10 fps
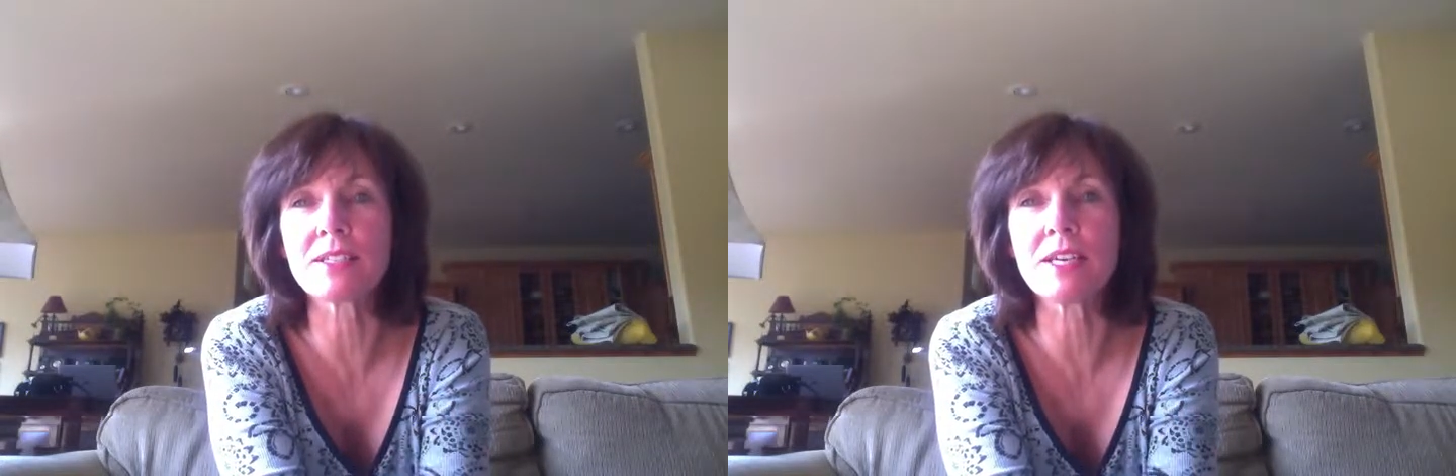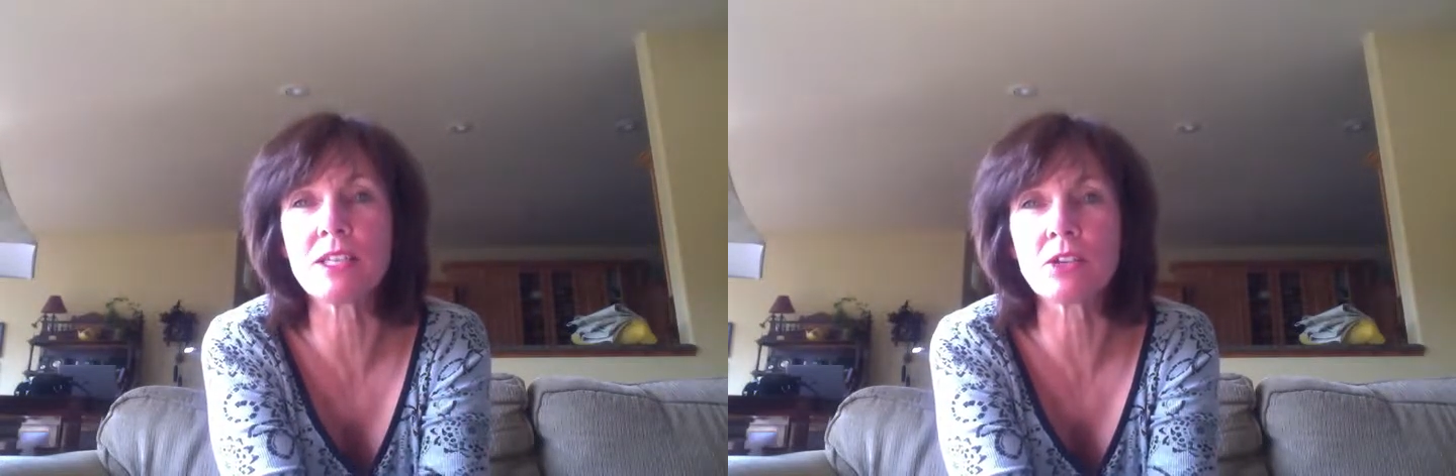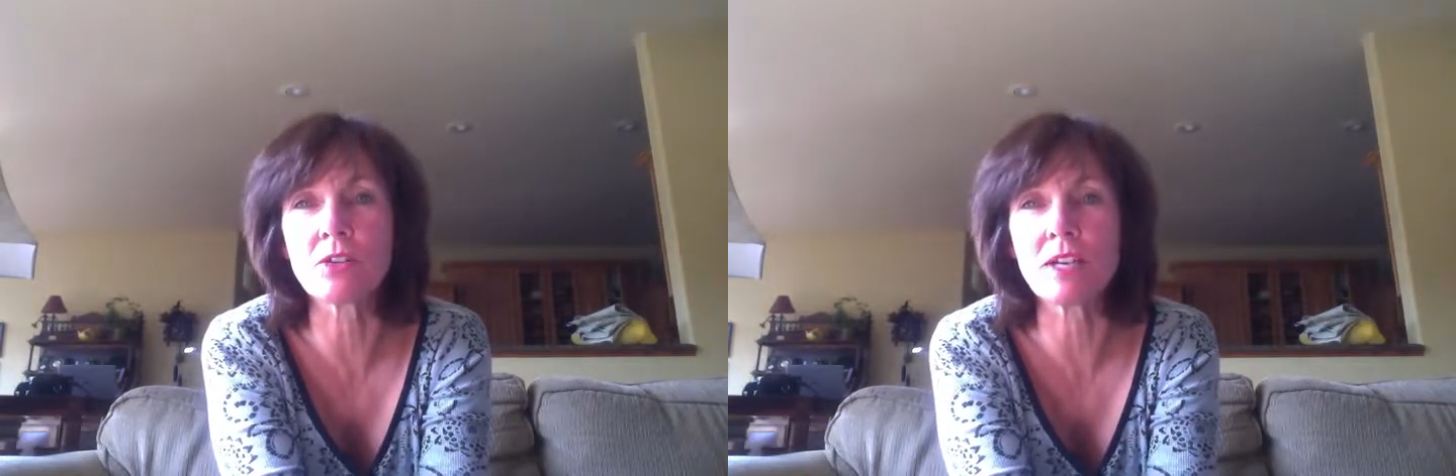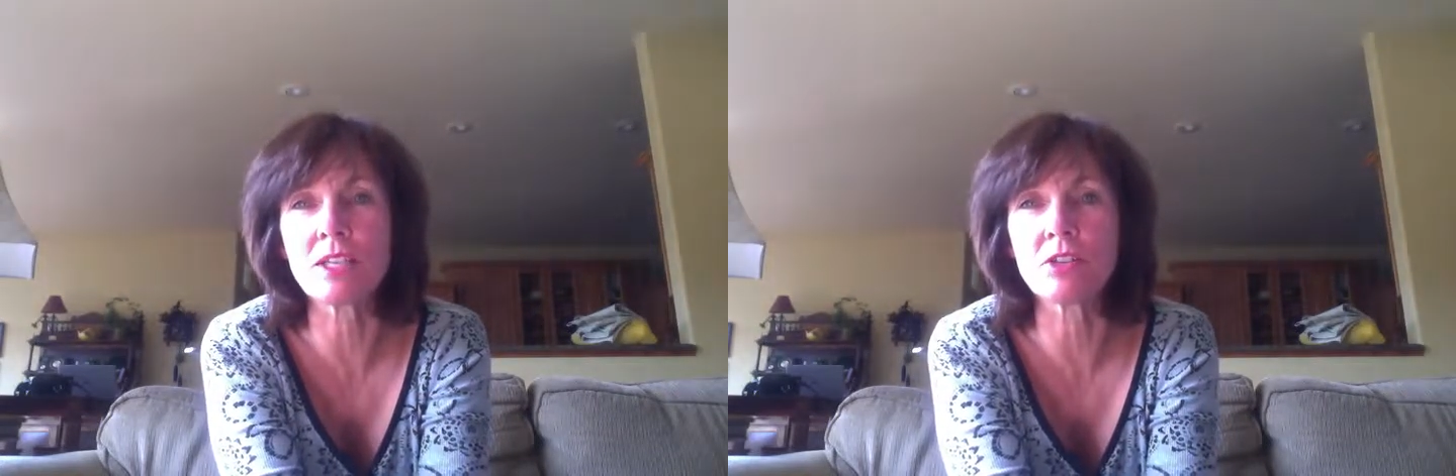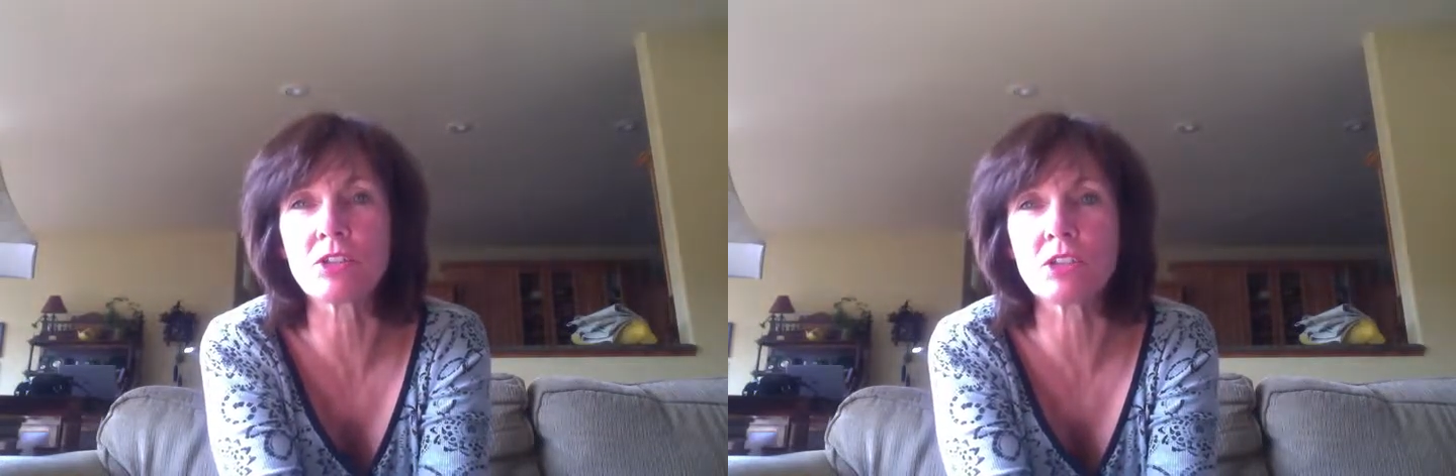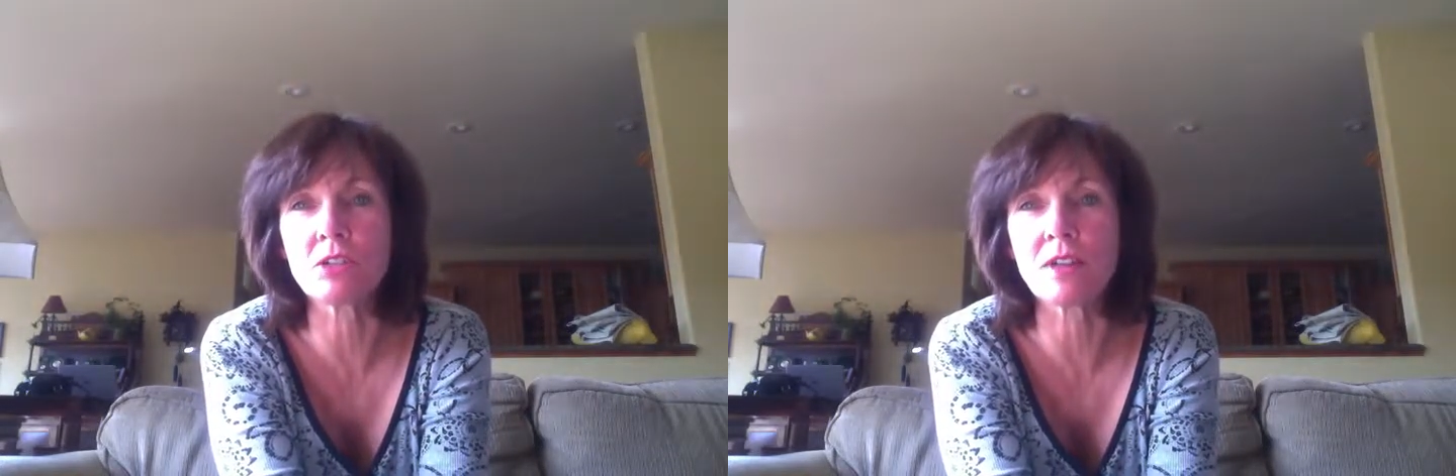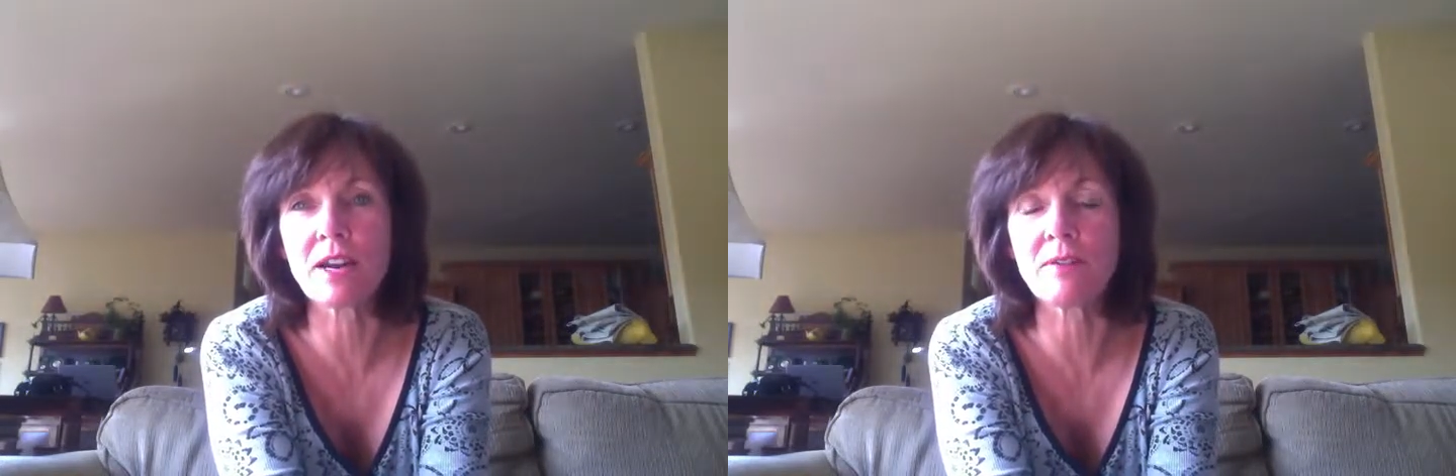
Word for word: it's easier and easier to do that